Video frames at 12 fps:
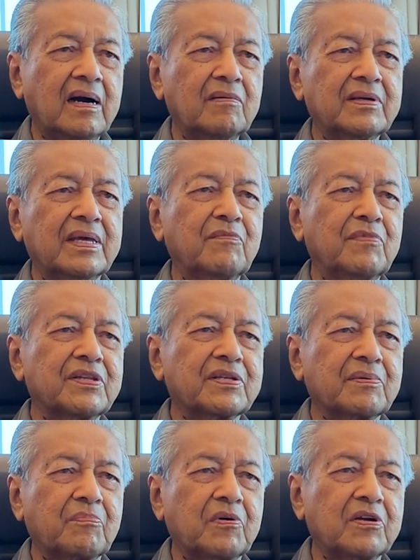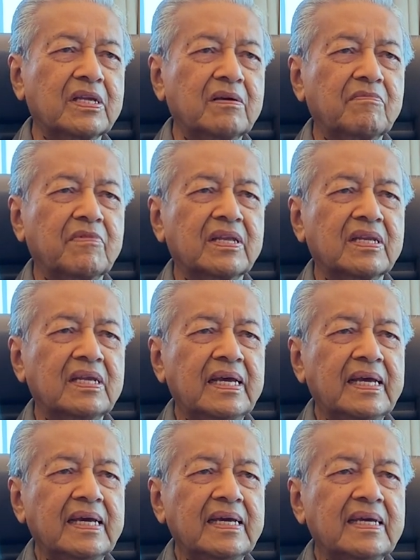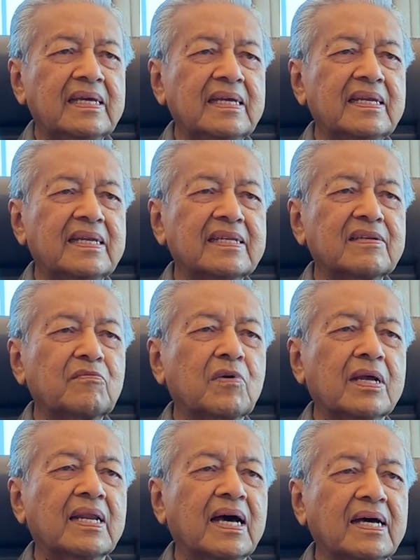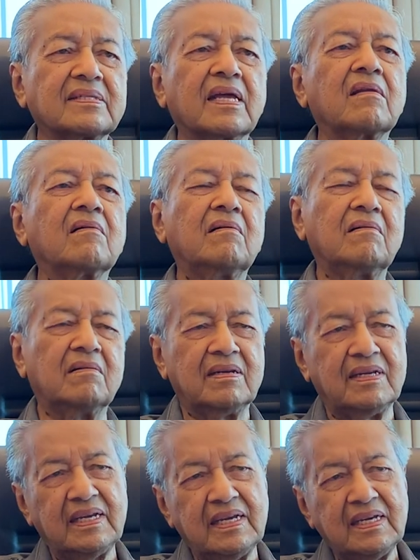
How can we support him when he doesn't want us at all?